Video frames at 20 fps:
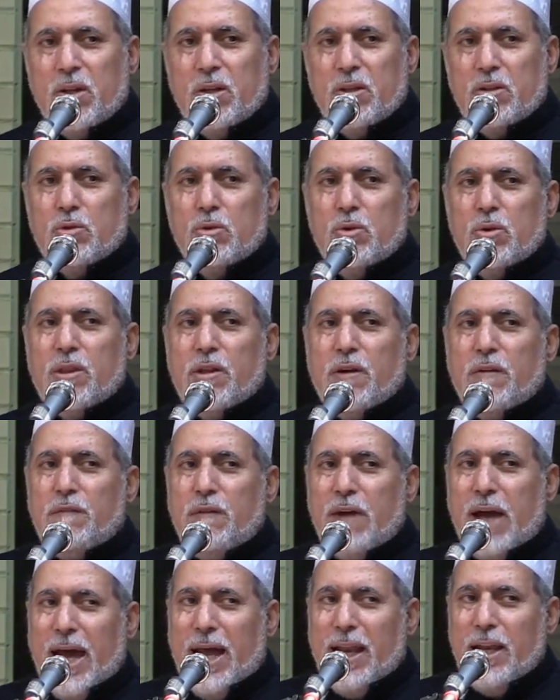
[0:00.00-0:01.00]
to the
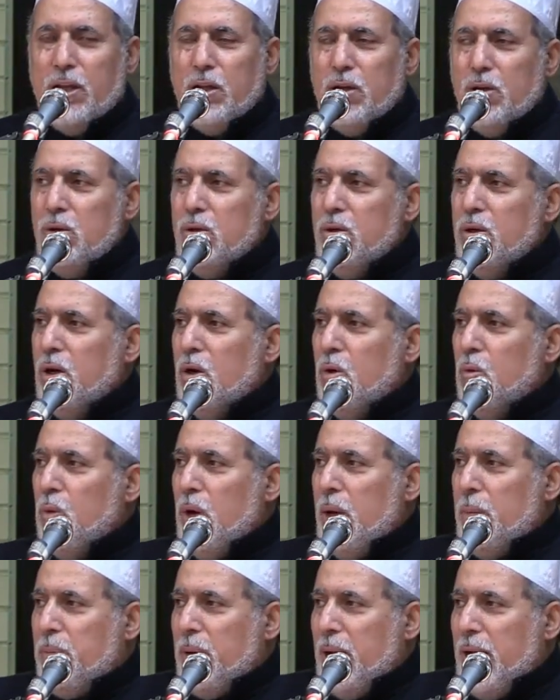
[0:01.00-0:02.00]
value
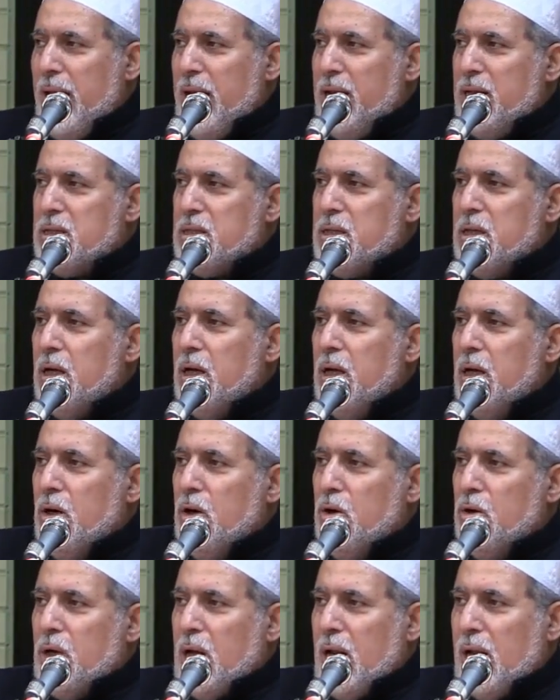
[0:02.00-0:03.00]
we place
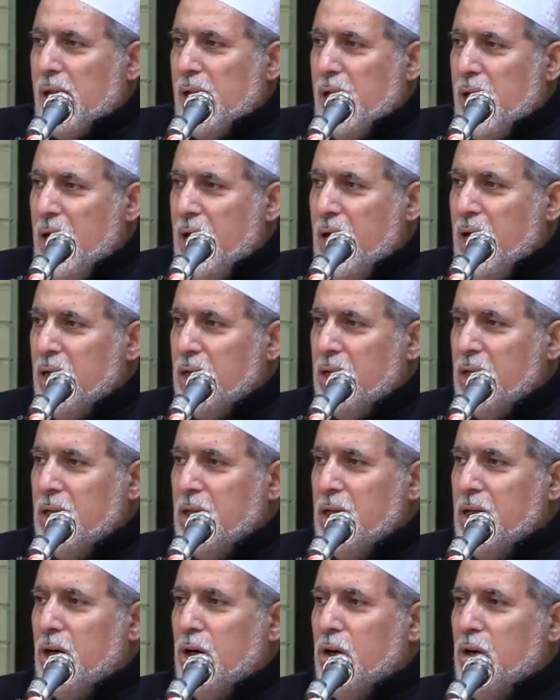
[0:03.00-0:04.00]
on Allah,
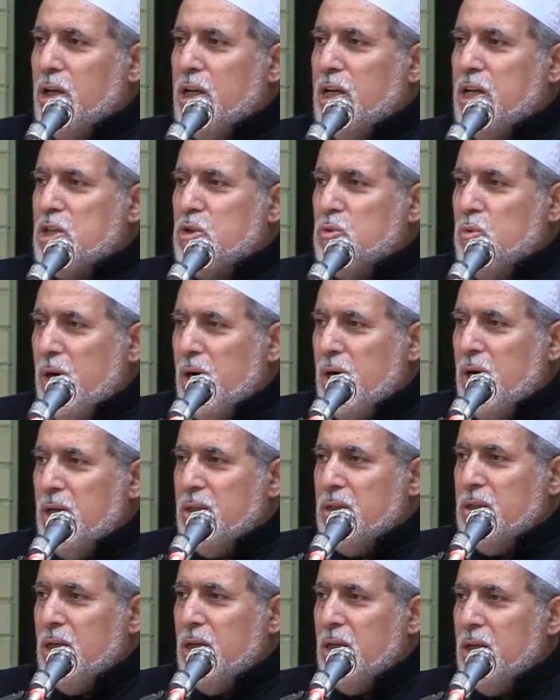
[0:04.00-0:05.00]
on His
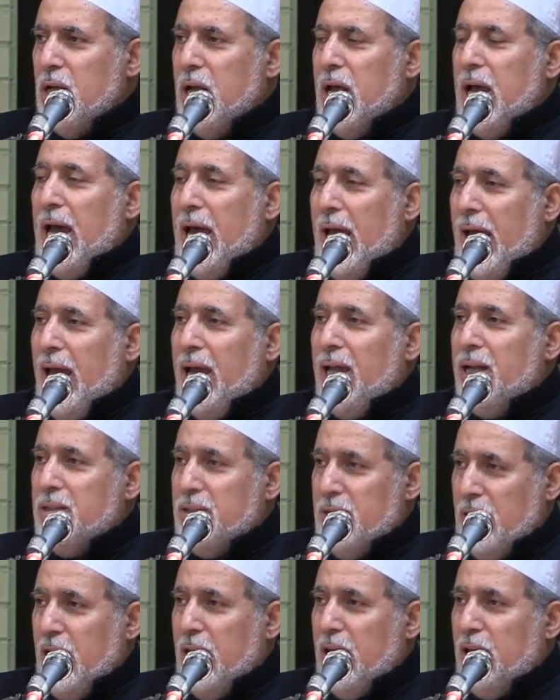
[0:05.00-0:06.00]
word, and
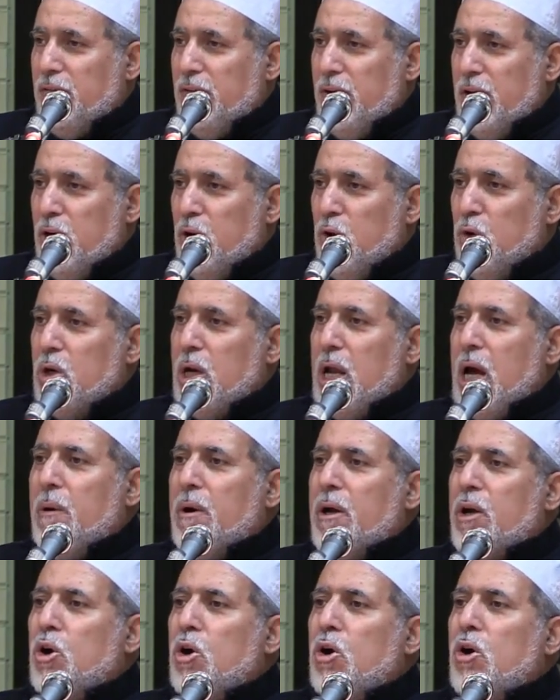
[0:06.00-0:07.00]
even on
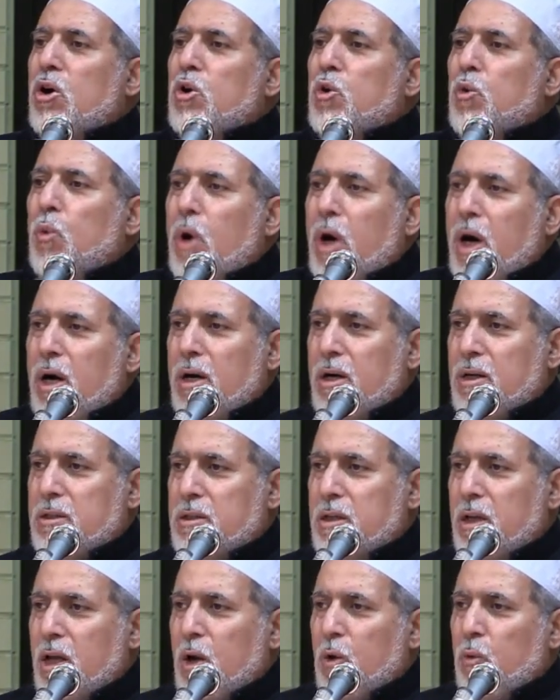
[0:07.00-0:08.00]
our own word.
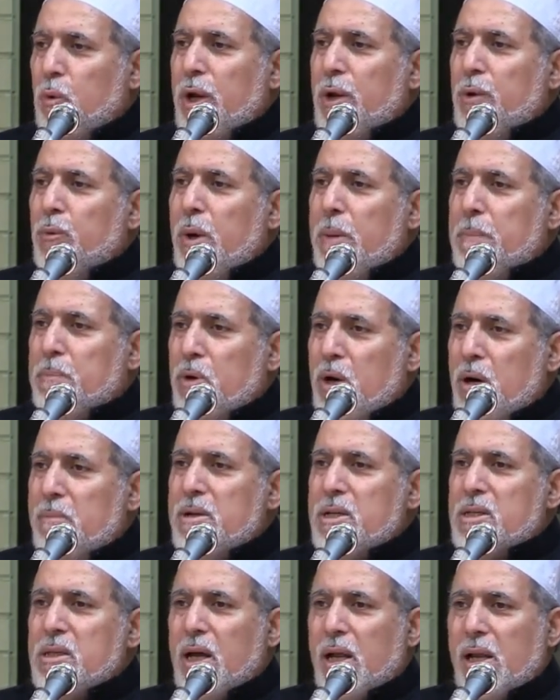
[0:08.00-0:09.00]
When we
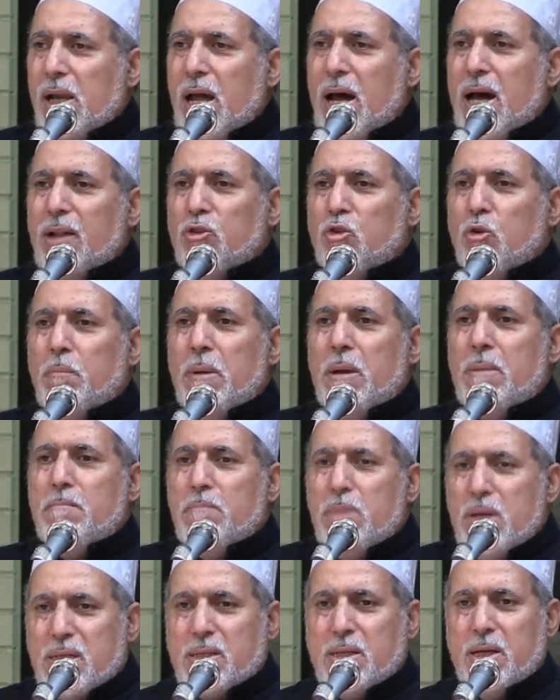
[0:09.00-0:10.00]
promise Allah to be
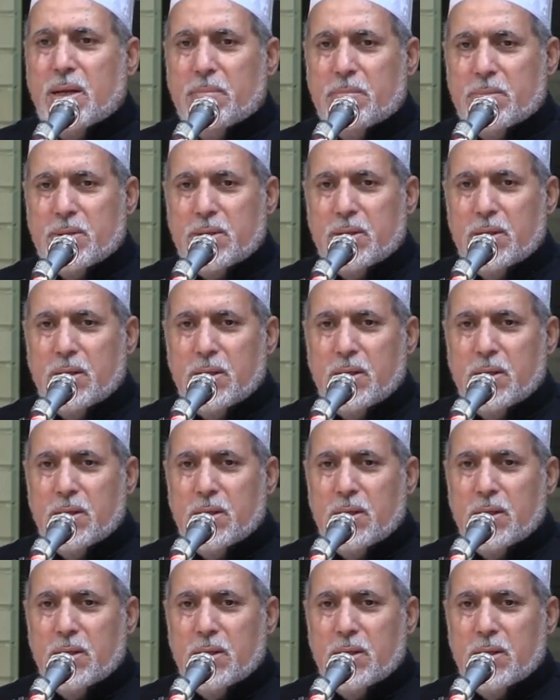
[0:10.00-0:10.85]
Muslims,